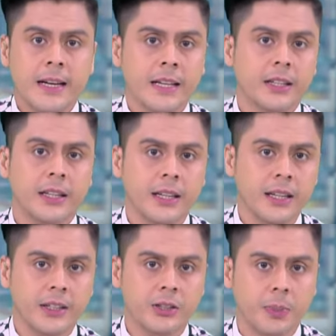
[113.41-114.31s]

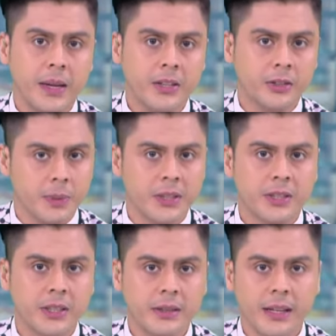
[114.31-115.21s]
Internally displaced
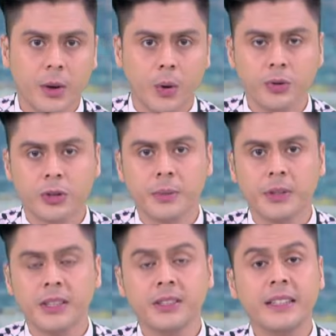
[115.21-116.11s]
persons and host
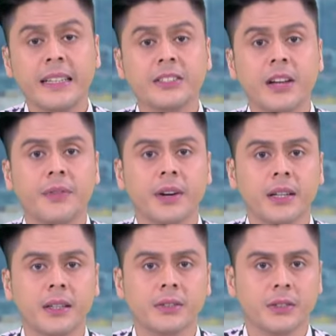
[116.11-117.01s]
communities in East Africa,